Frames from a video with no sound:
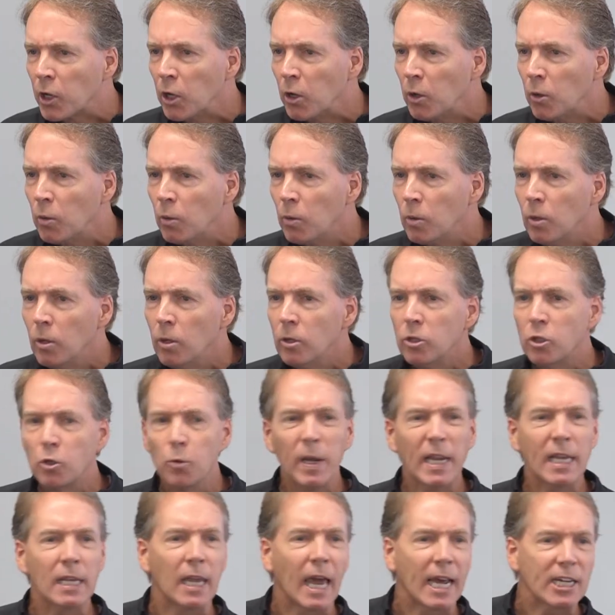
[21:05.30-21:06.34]
you? Do
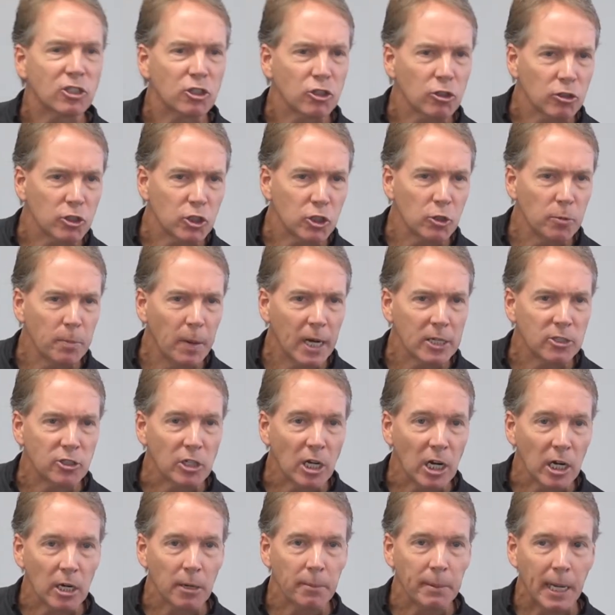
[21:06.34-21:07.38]
we lecture too much?
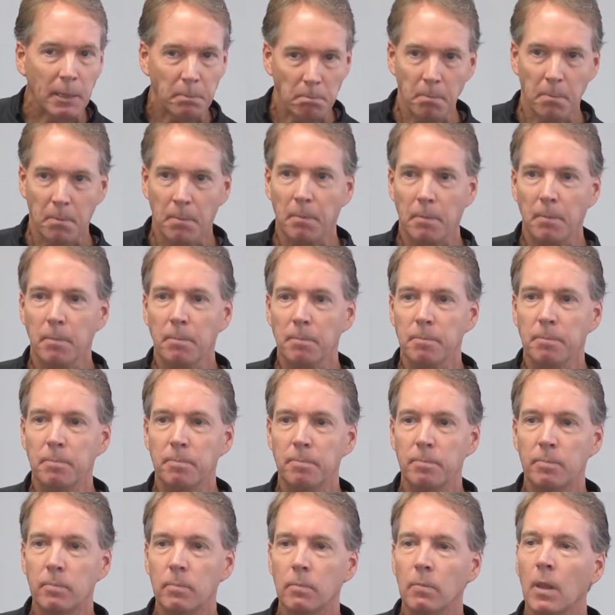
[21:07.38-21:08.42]
And they're going to be like, mm-hmm.
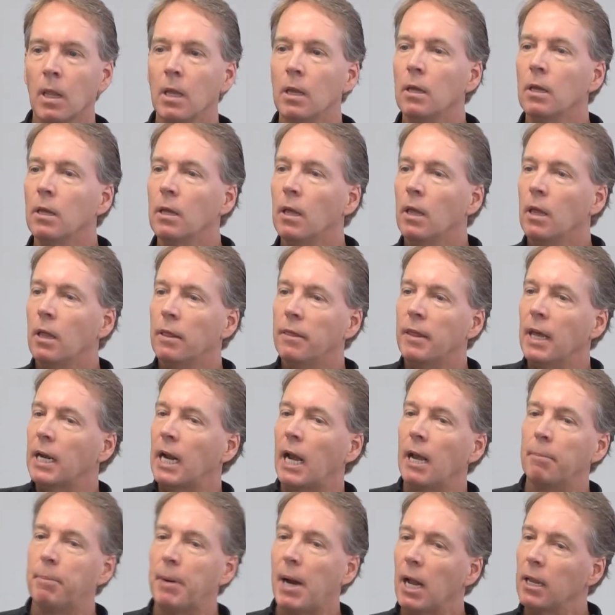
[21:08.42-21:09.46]
Then
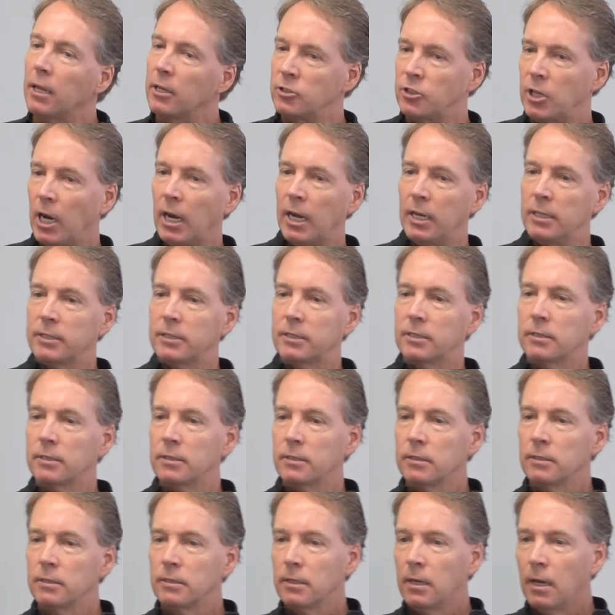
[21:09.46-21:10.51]
I apologize.
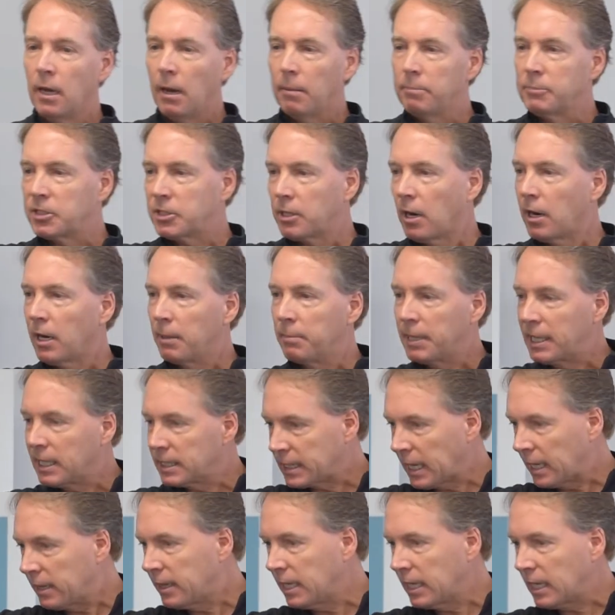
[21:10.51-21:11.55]
I'm sorry
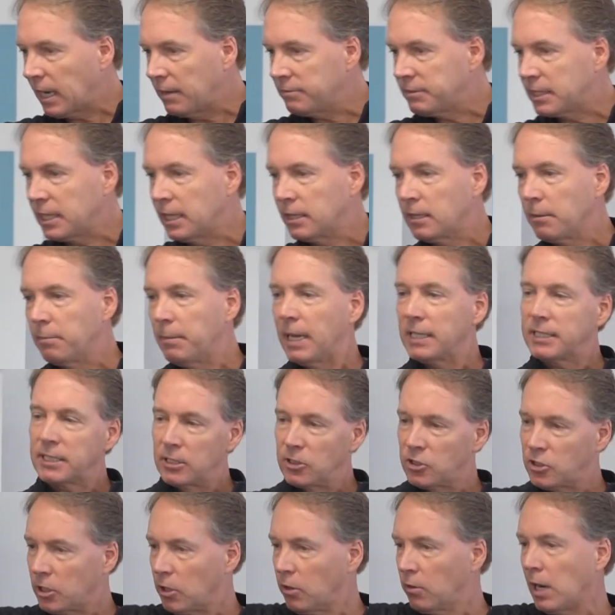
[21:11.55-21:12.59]
because I think I've sent the
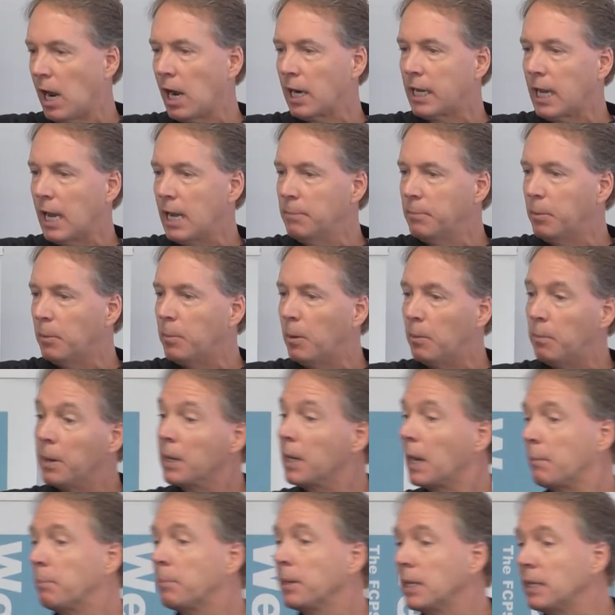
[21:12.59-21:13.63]
message that you're not capable,
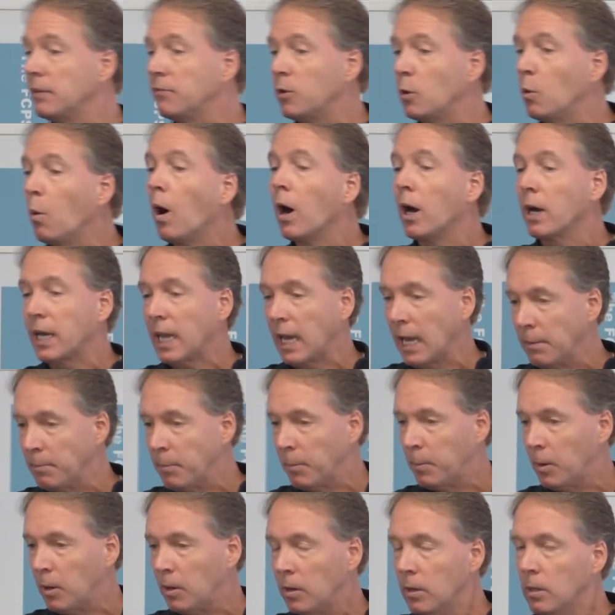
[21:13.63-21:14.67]
but I believe you are
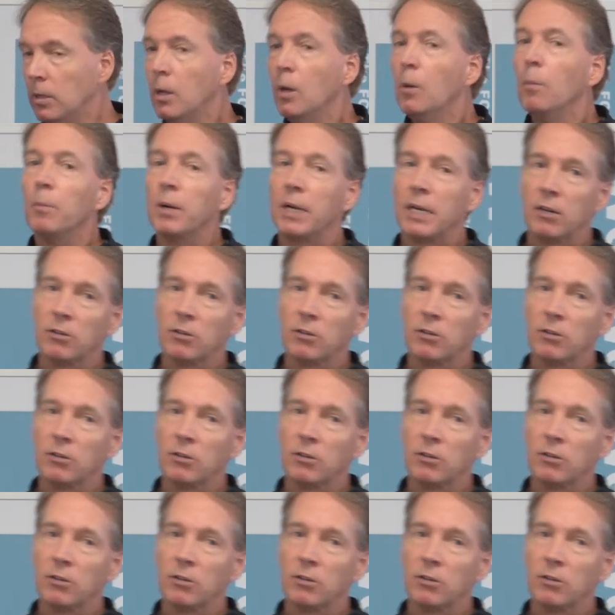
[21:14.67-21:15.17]
capable. But